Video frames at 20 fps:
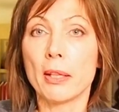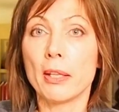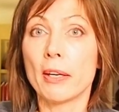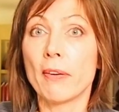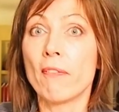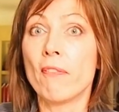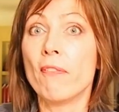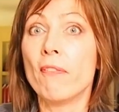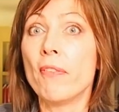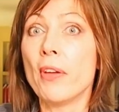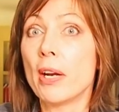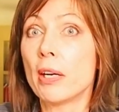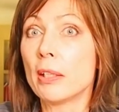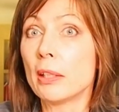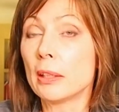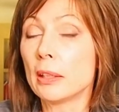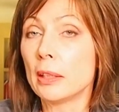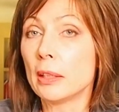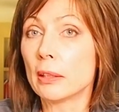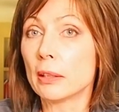There are
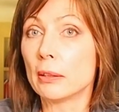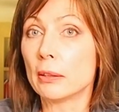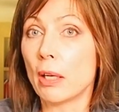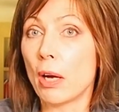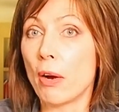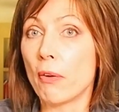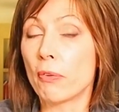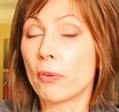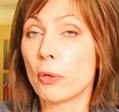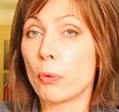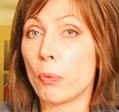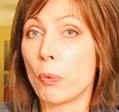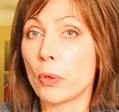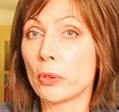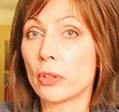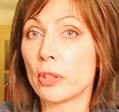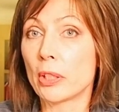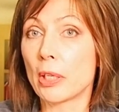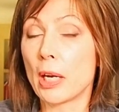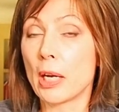very little of
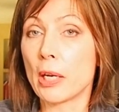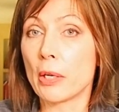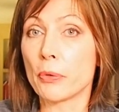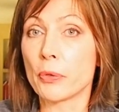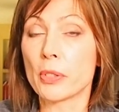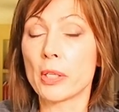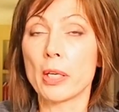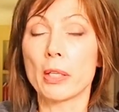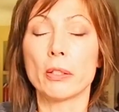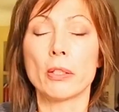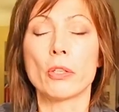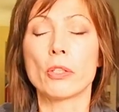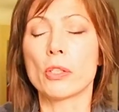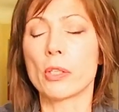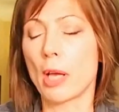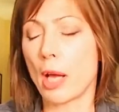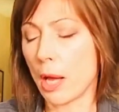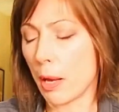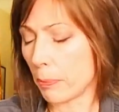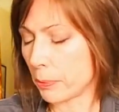quarter rounds, and
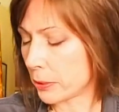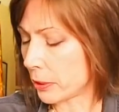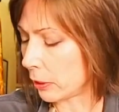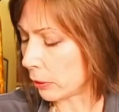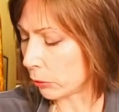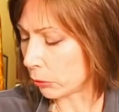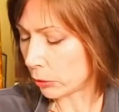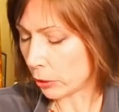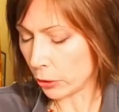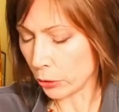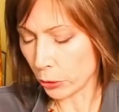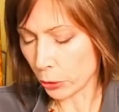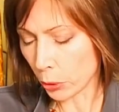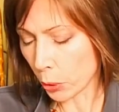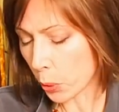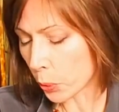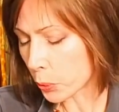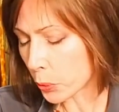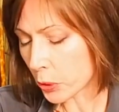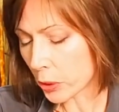there's absolutely
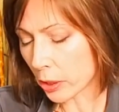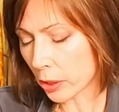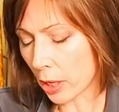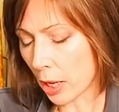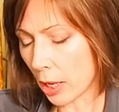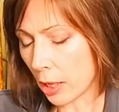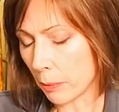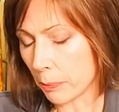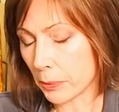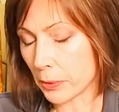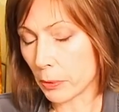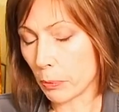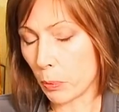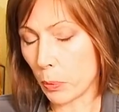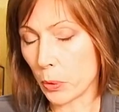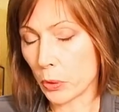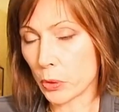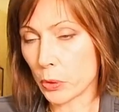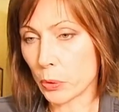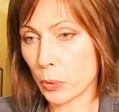no scribes
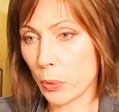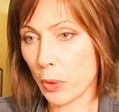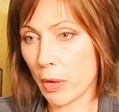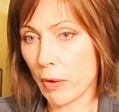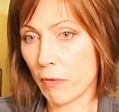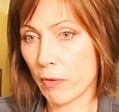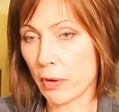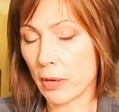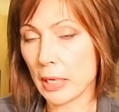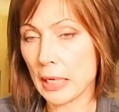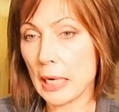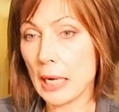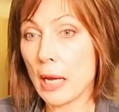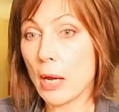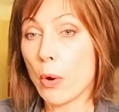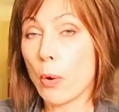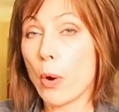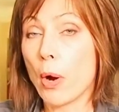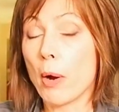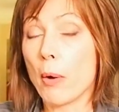whatsoever,
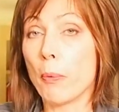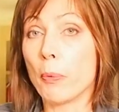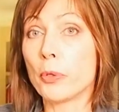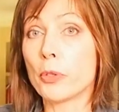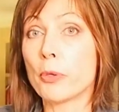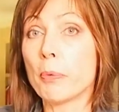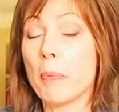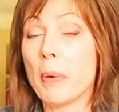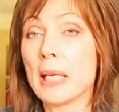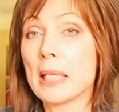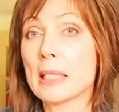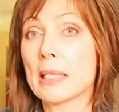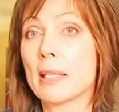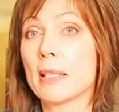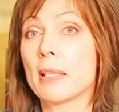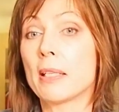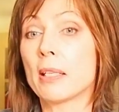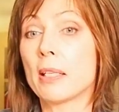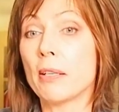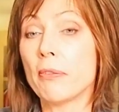which makes
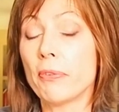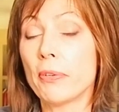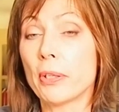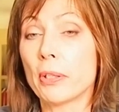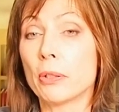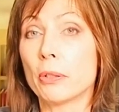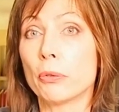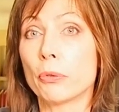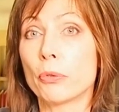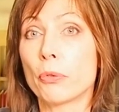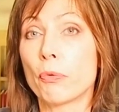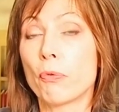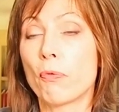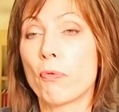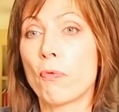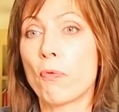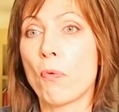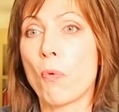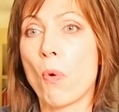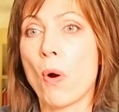it difficult
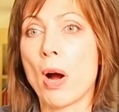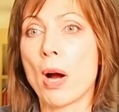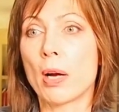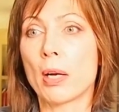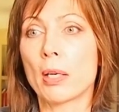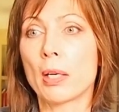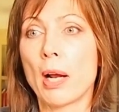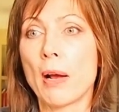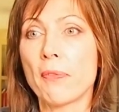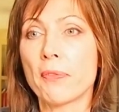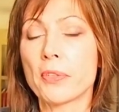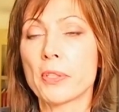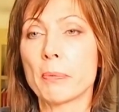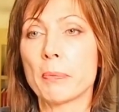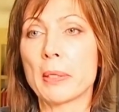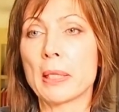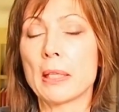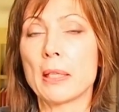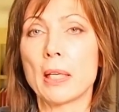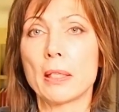for a
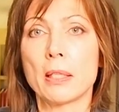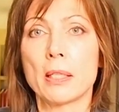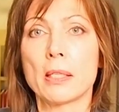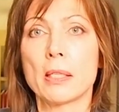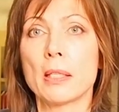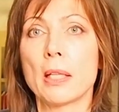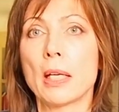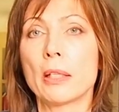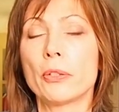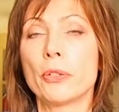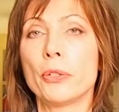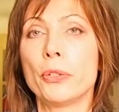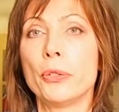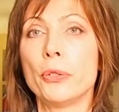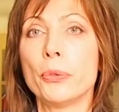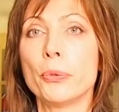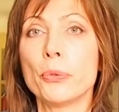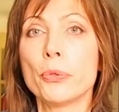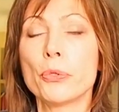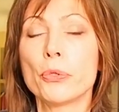craftsman that is not
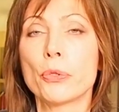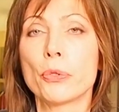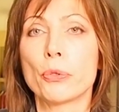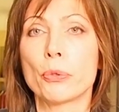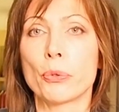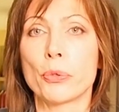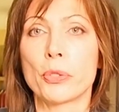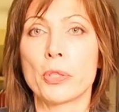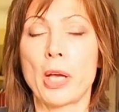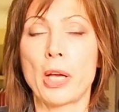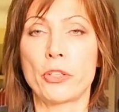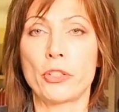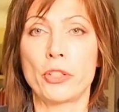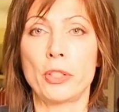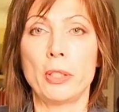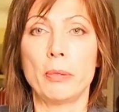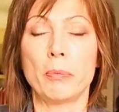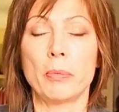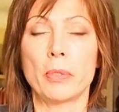used to such